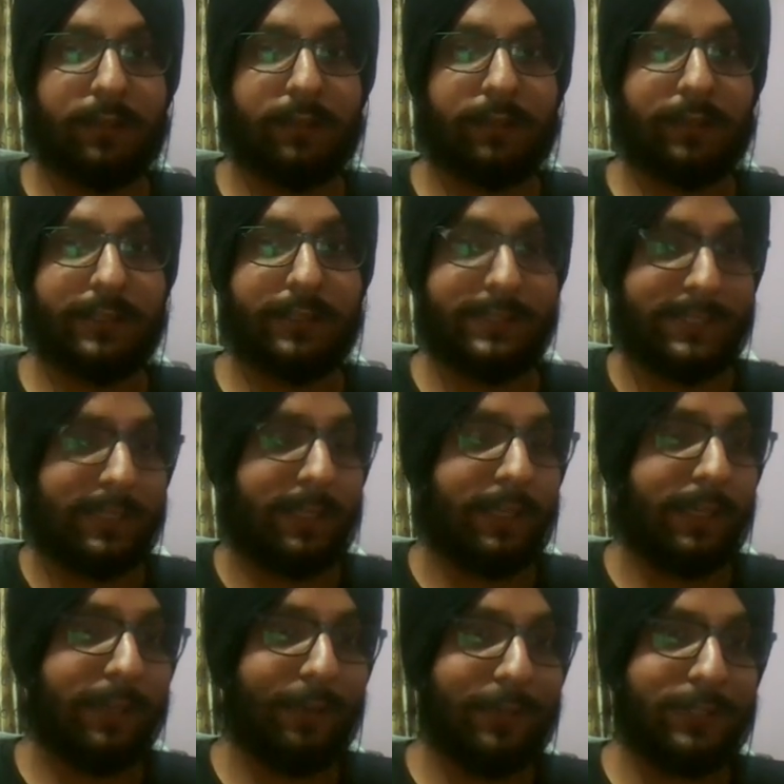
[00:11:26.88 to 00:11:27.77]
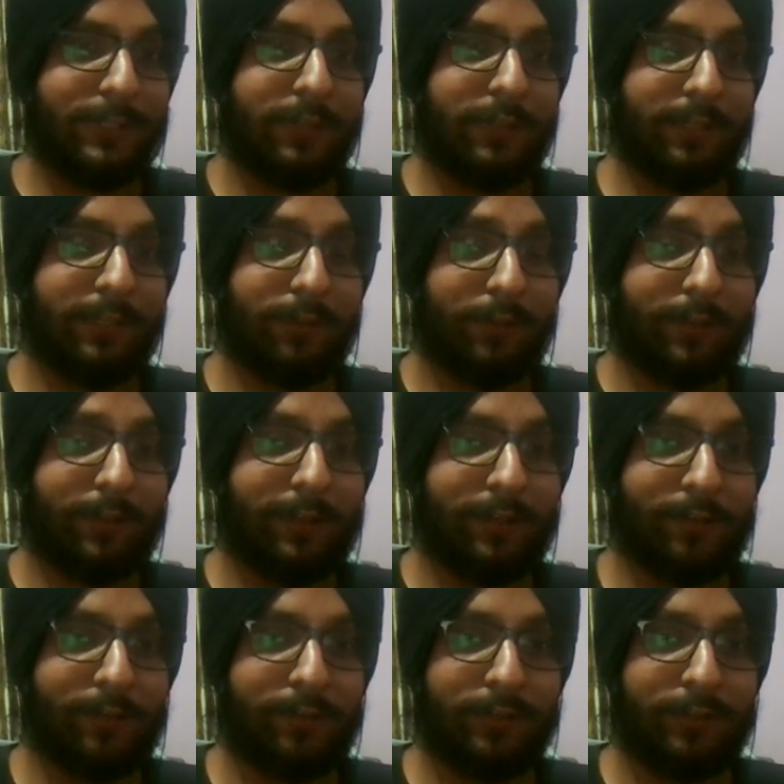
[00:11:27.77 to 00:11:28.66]
in Siri I also like got
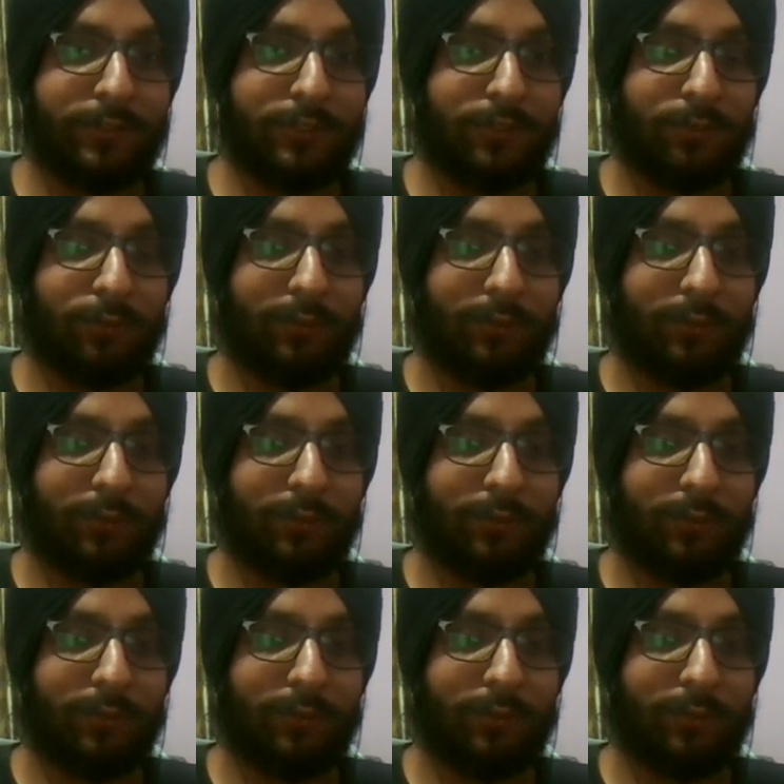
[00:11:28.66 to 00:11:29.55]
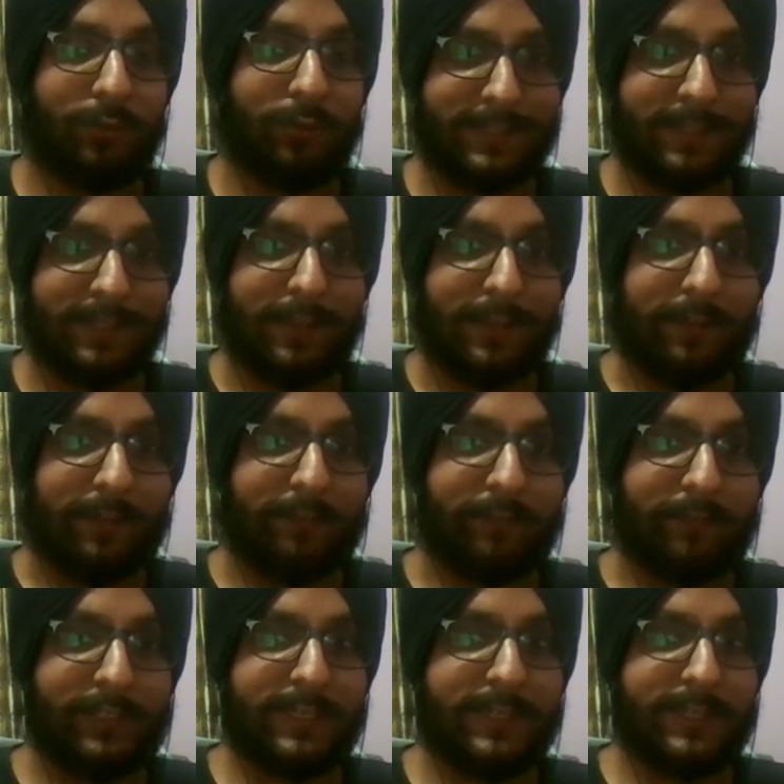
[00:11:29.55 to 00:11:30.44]
introduced to HPCs,
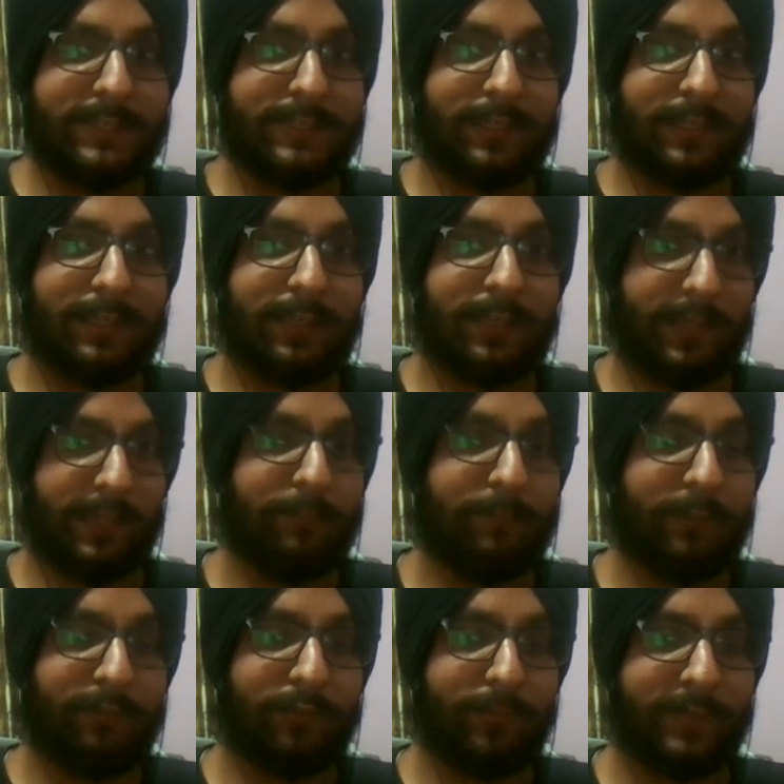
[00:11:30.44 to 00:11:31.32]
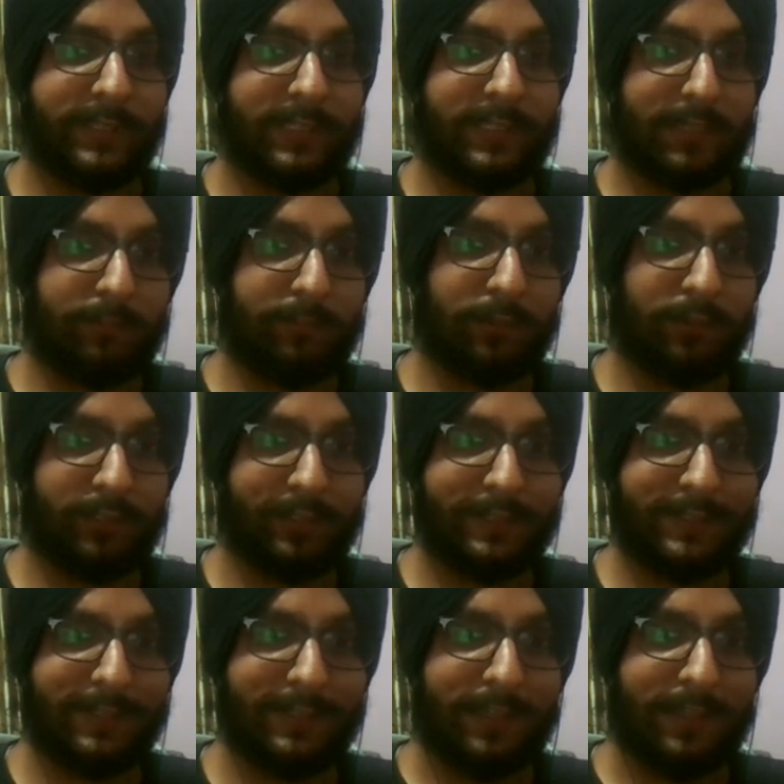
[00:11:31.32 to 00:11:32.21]
which is like high performance
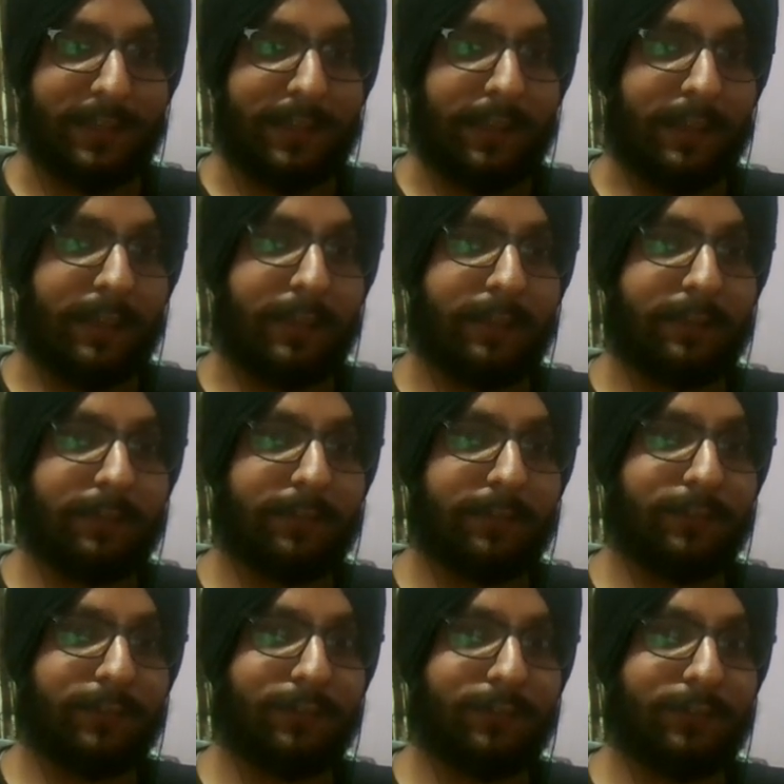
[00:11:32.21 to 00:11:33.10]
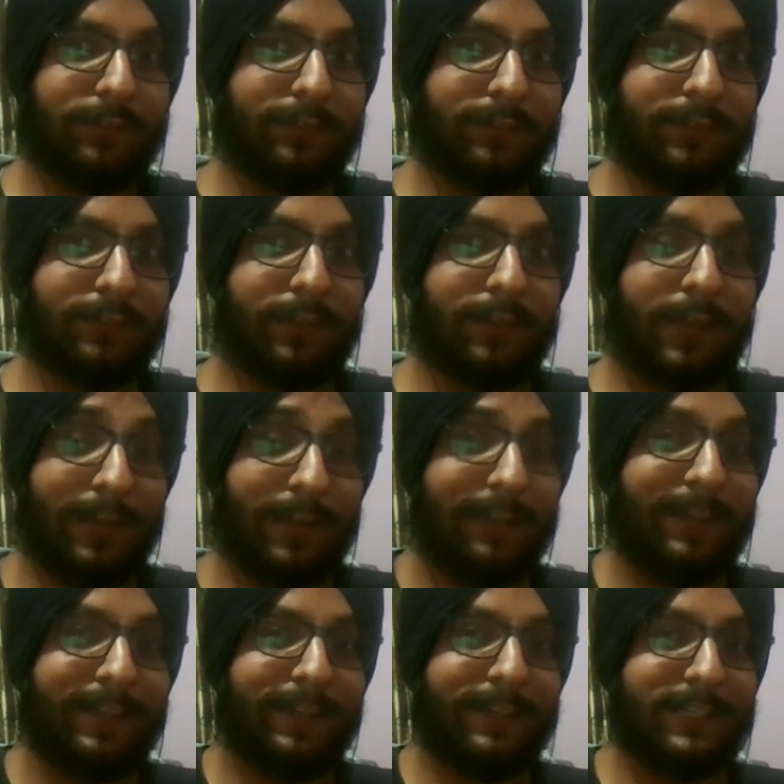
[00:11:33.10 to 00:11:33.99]
computers, and
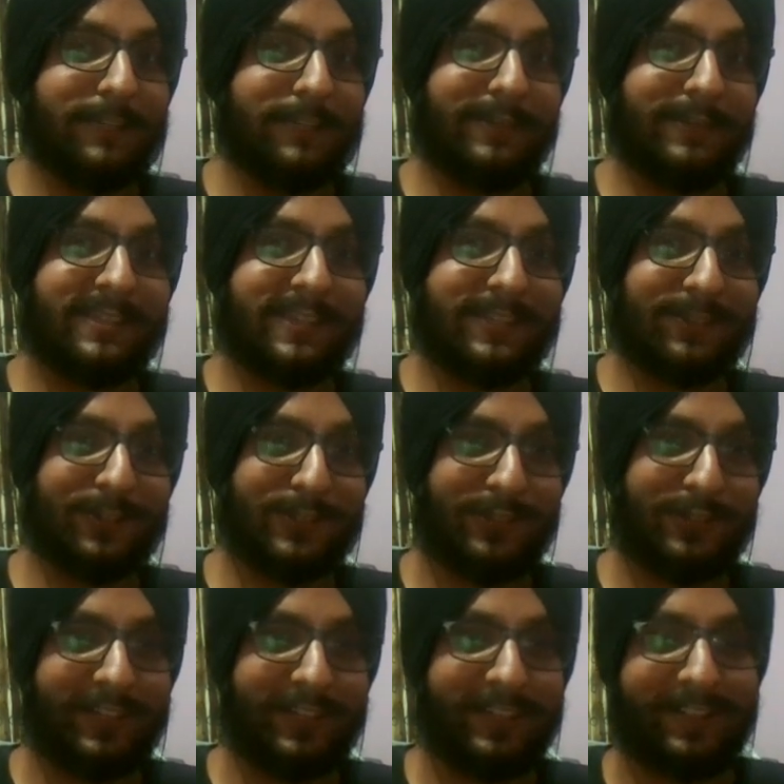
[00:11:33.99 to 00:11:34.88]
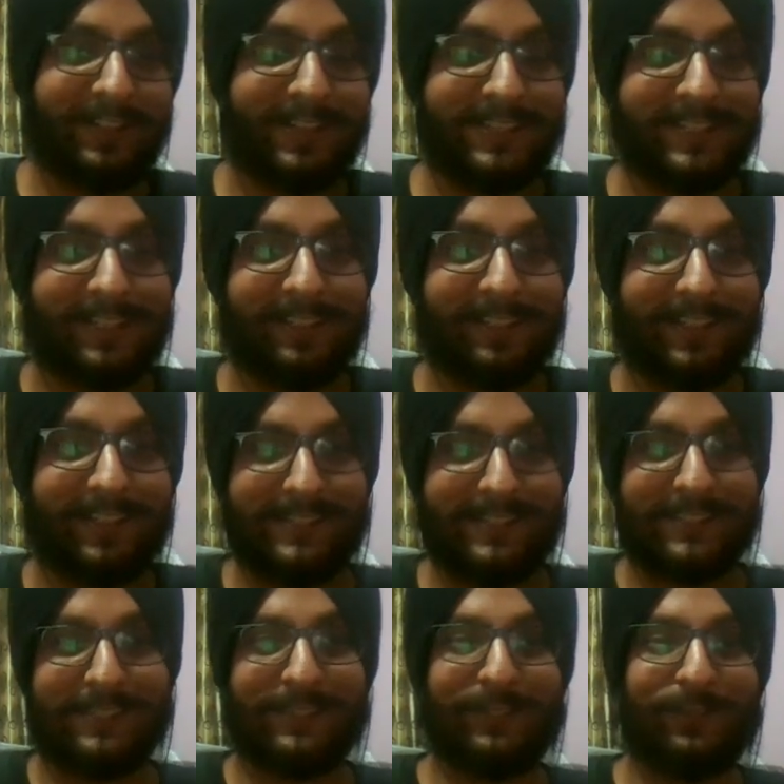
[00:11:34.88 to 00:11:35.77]
handling HPC is also a really interesting
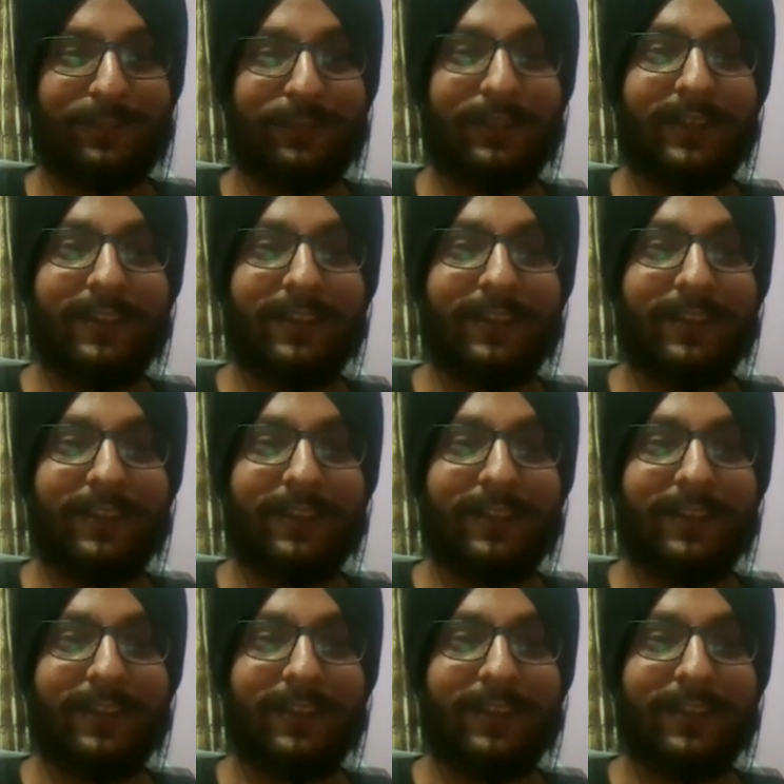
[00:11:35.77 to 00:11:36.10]
task. So